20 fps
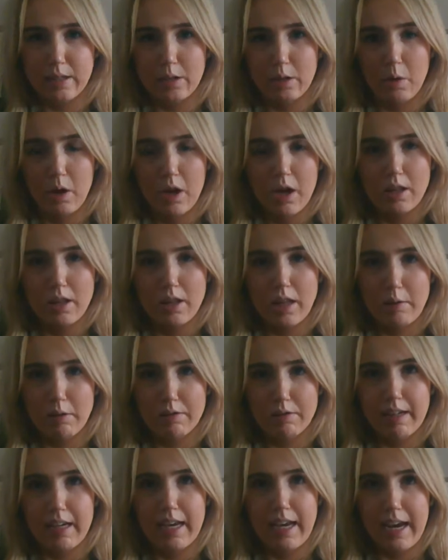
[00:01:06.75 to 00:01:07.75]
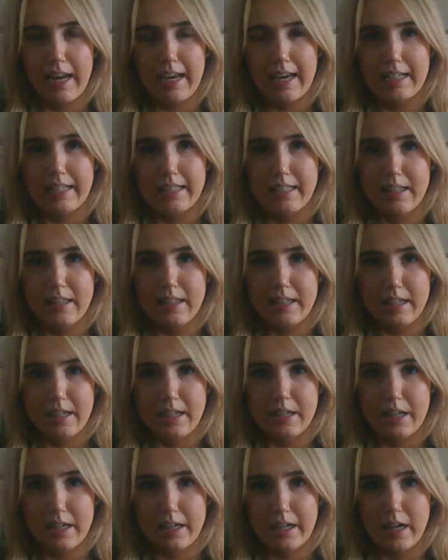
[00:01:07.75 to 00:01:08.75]
So they were really getting into the
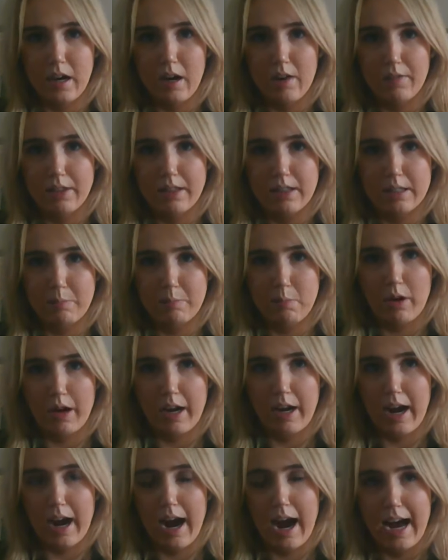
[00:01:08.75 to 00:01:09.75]
nitty-gritty of it this morning.